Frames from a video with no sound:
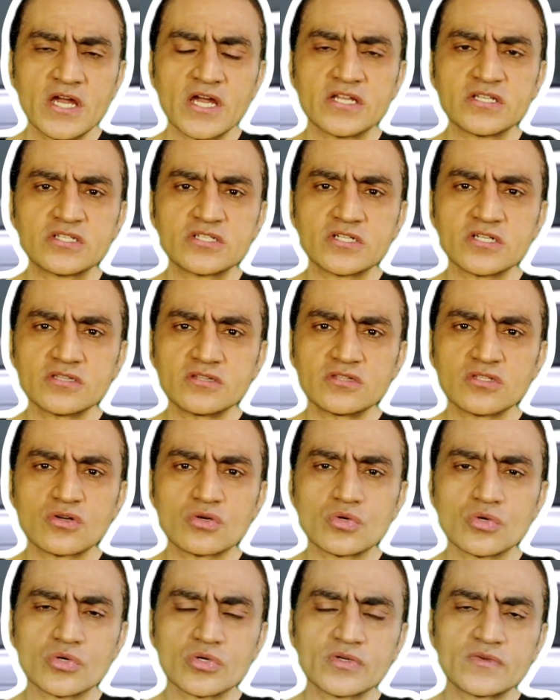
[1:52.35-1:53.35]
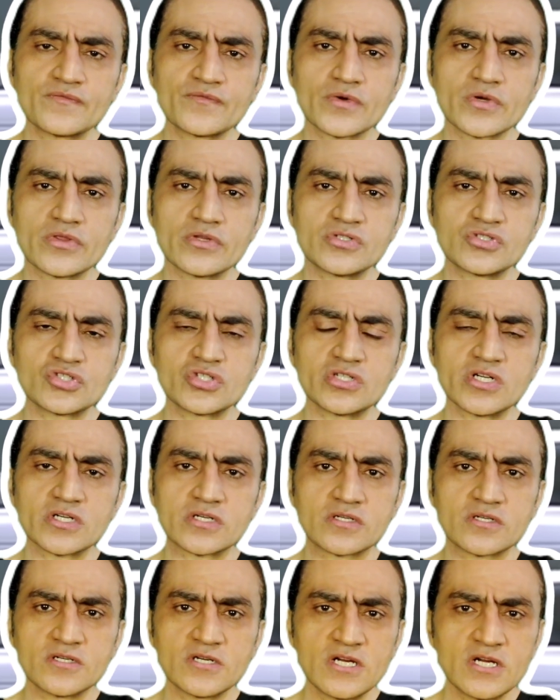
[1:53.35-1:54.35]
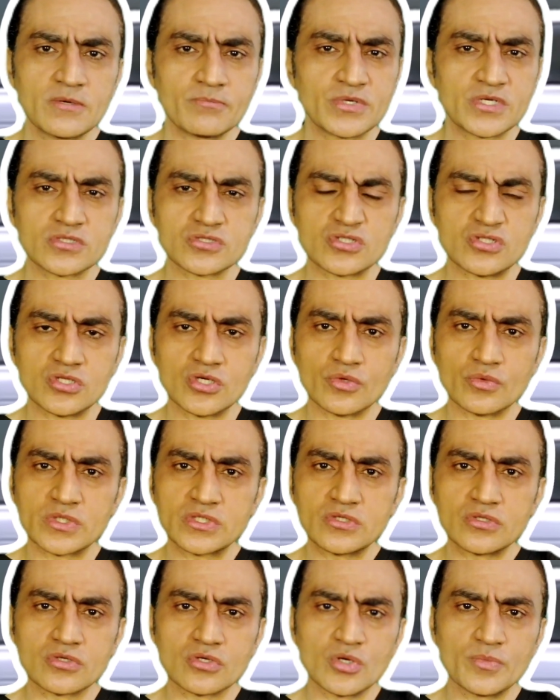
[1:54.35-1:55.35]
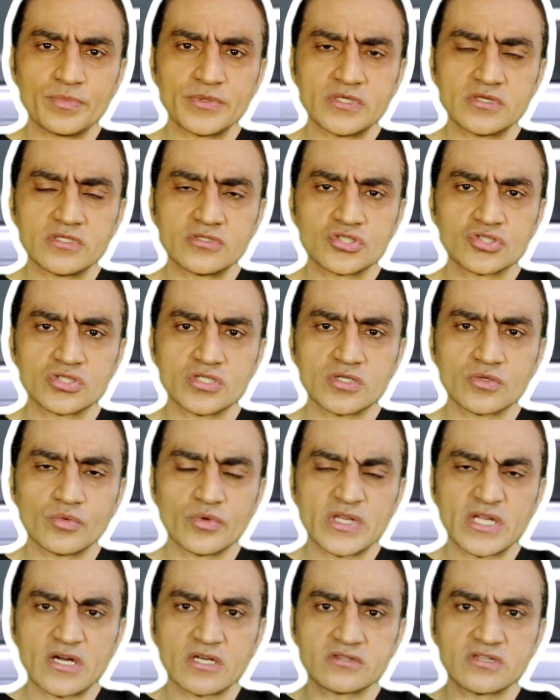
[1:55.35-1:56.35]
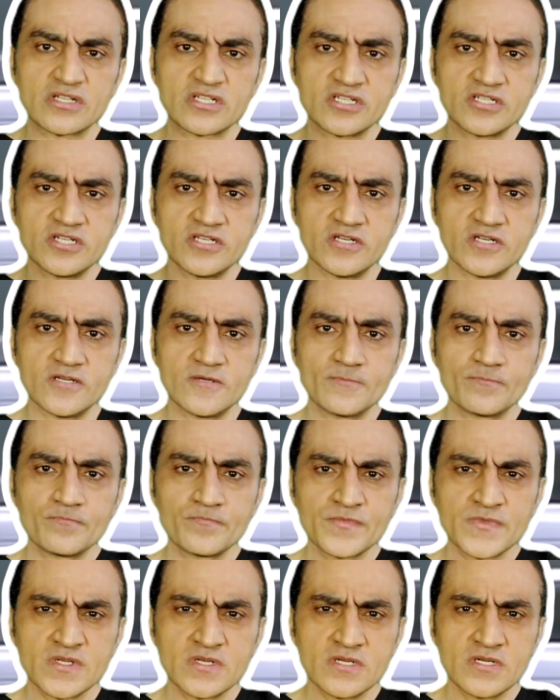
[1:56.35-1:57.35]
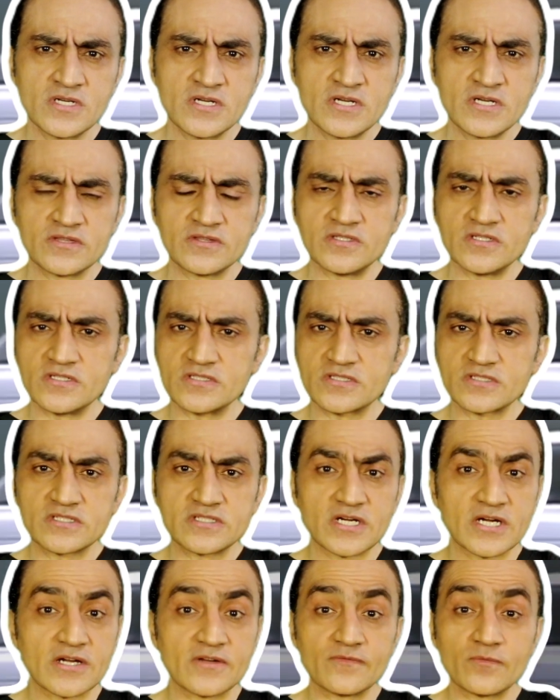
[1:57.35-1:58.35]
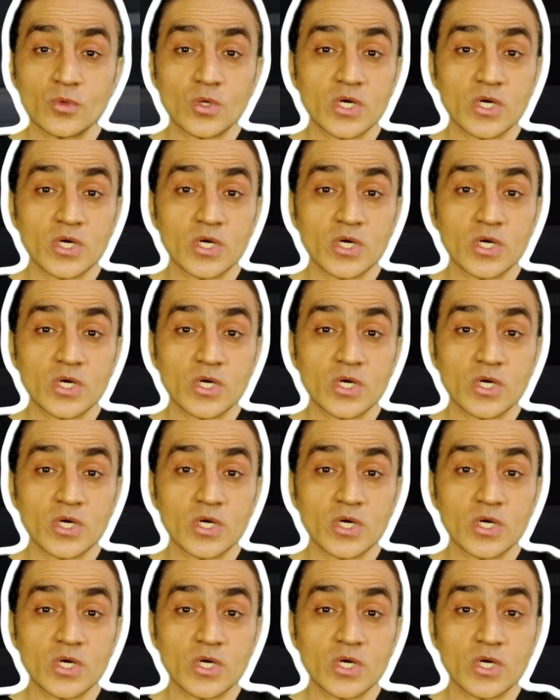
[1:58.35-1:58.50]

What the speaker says: and cut the cord for the trunk because no one could open the trunk without the key. This guy